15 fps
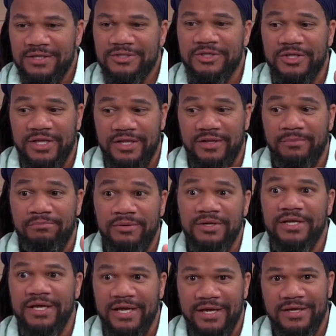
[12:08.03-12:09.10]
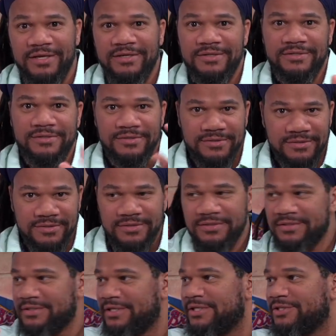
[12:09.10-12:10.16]
So then the bullying
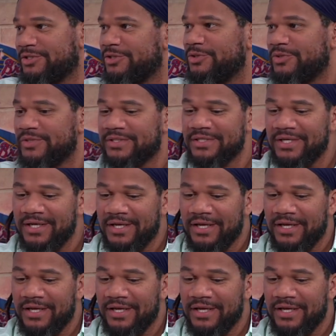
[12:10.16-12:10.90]
ensues.